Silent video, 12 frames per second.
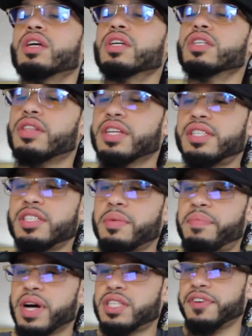So this is the
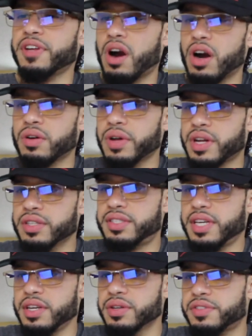BuzzFeed article. It
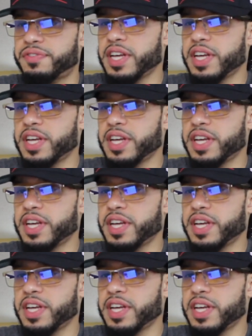continues.